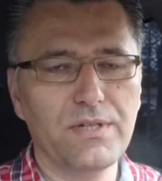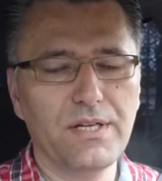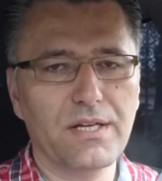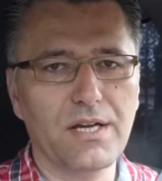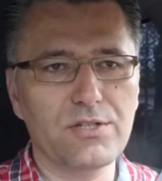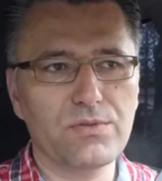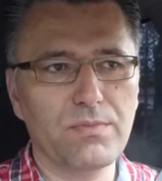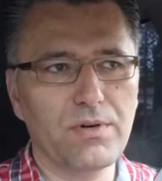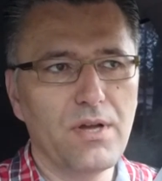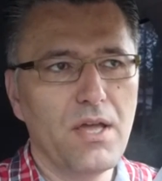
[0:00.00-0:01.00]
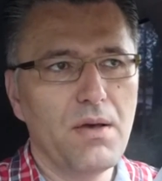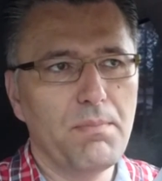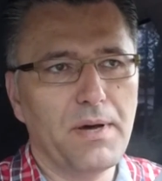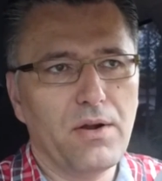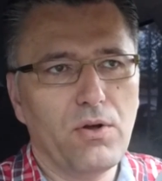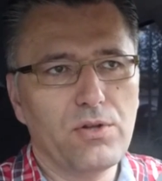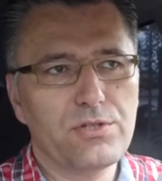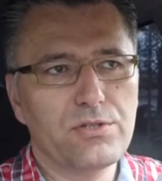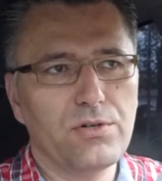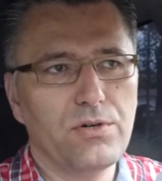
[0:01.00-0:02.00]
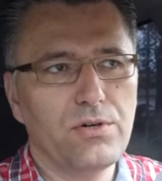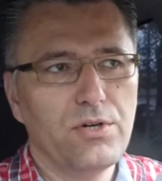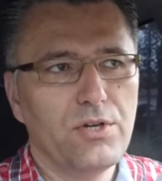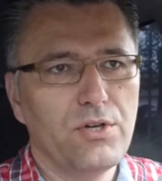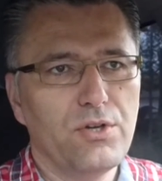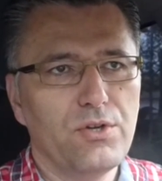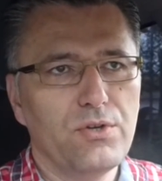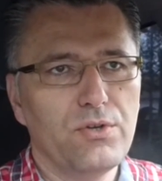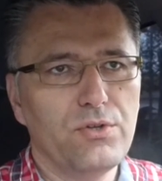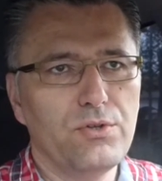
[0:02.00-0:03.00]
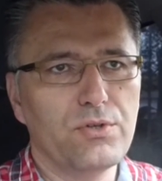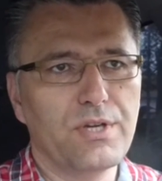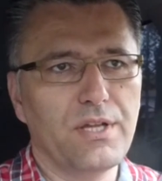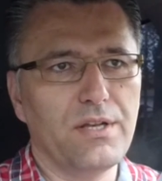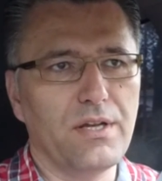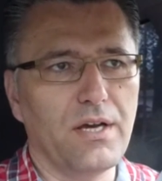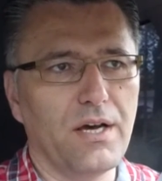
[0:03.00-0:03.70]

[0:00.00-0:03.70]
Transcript: a customer, but also you can